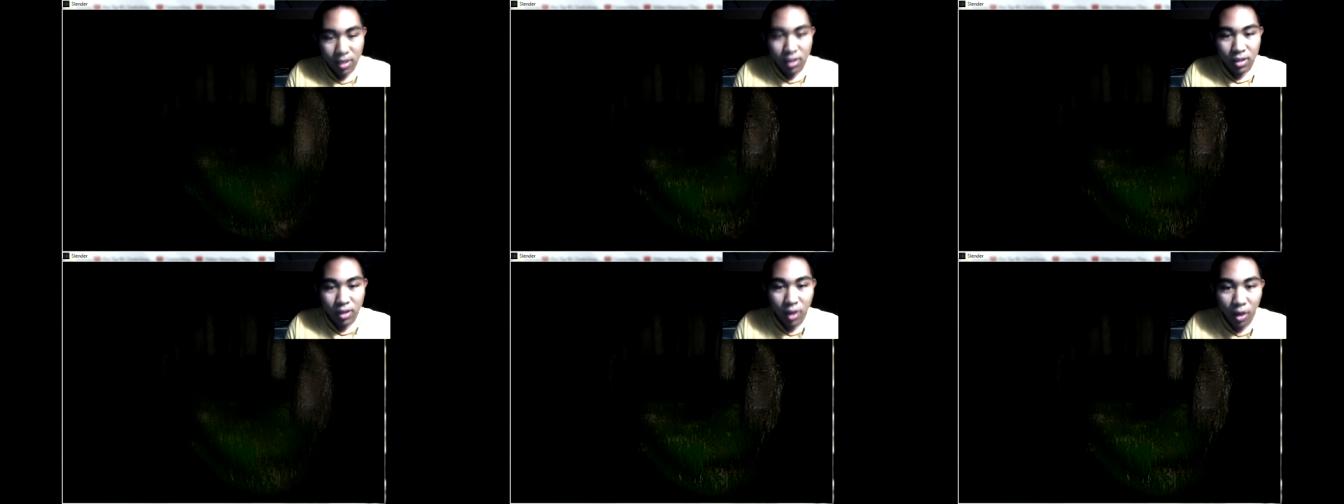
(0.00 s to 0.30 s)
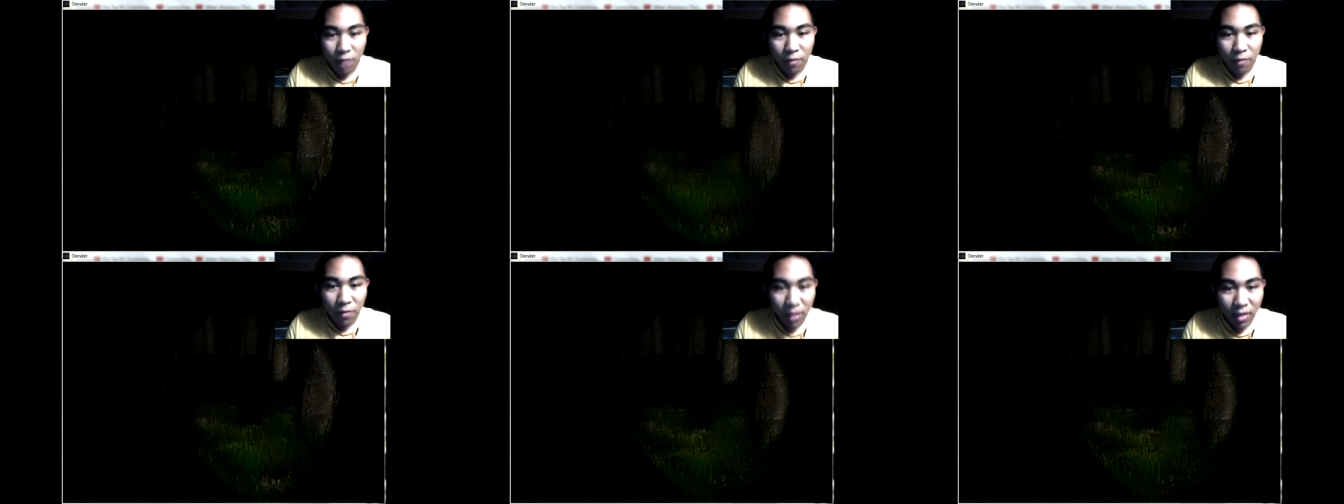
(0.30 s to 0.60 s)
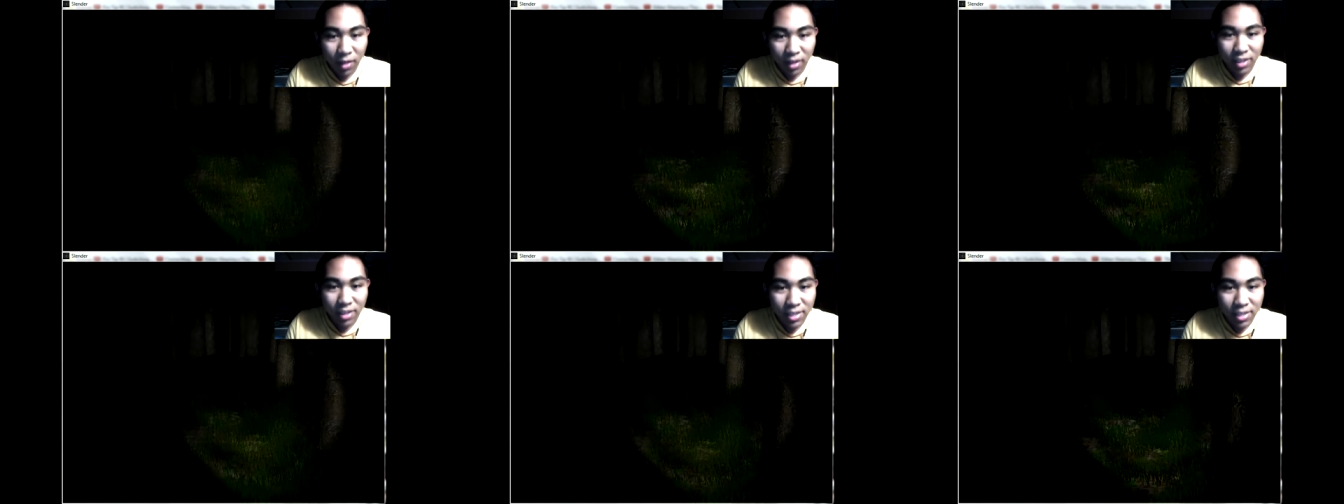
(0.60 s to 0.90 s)
You know, I feel
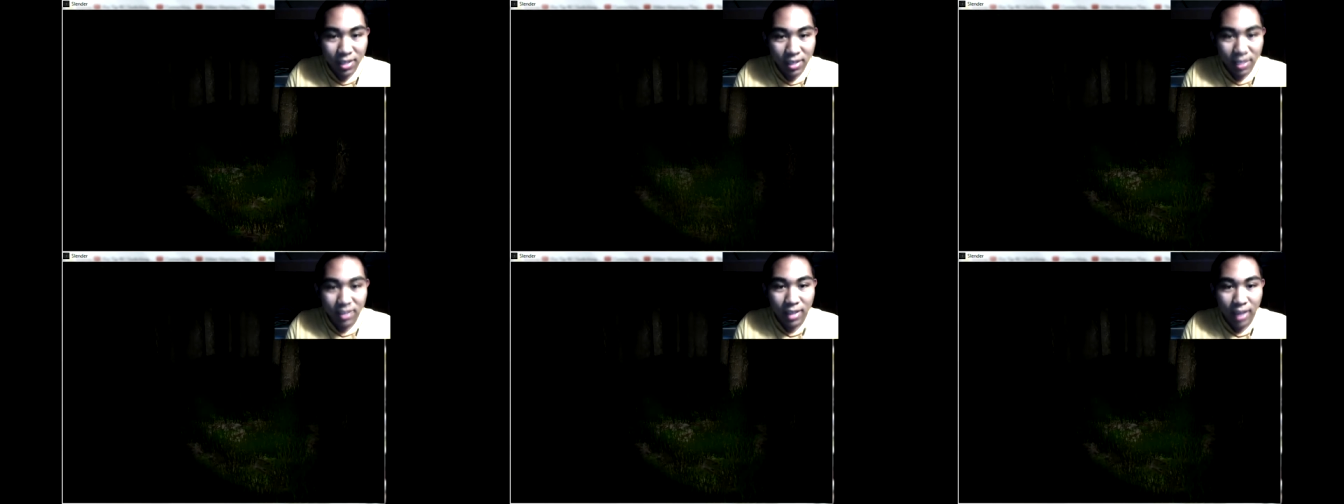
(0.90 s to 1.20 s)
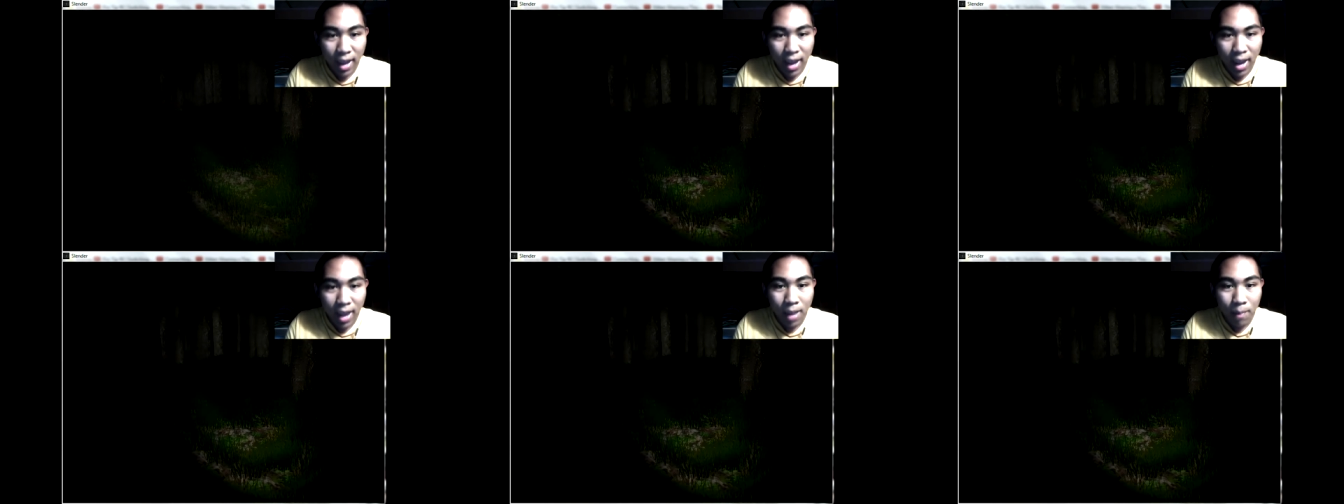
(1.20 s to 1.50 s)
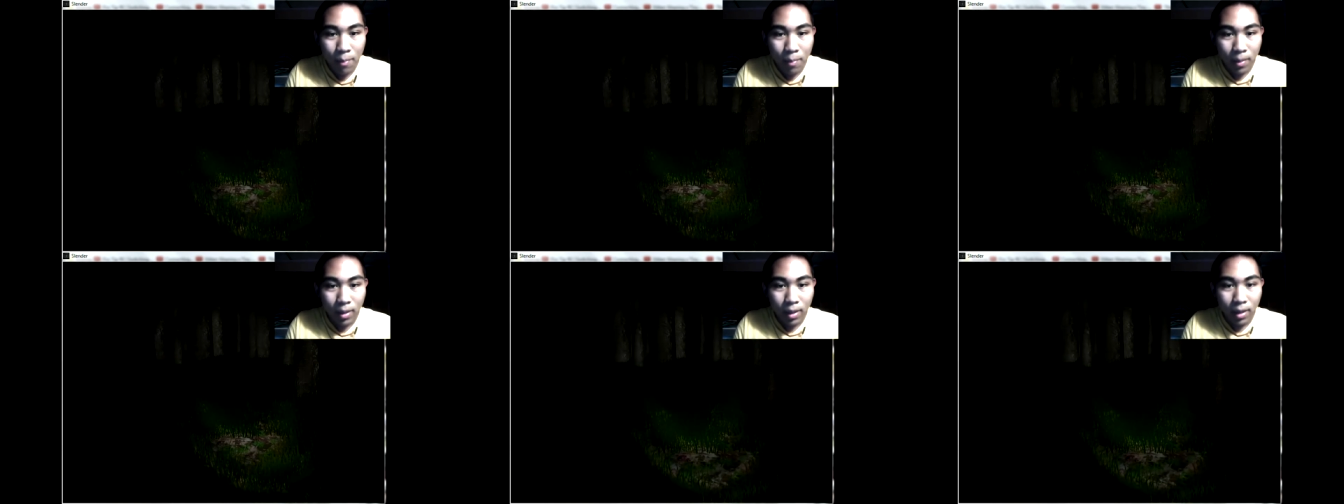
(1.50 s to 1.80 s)
like listening to
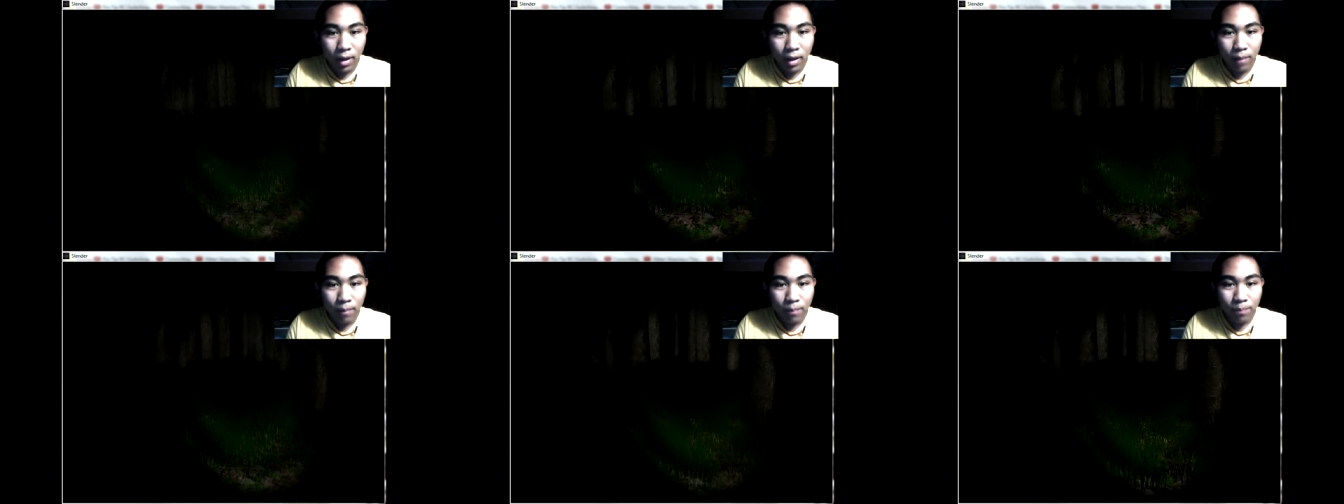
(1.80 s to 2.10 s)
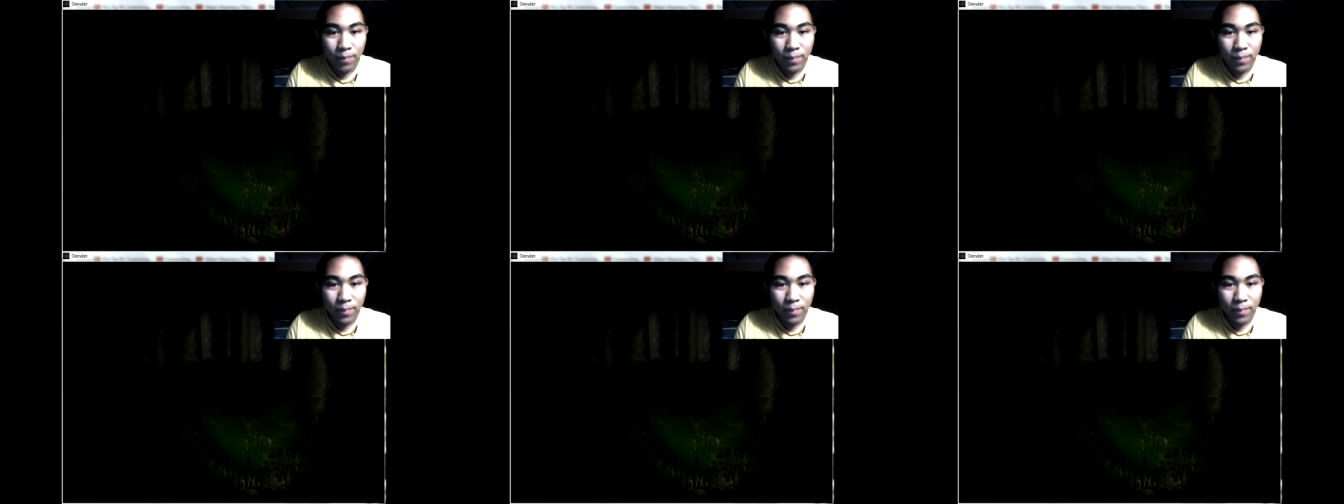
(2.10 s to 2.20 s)
Hey uh,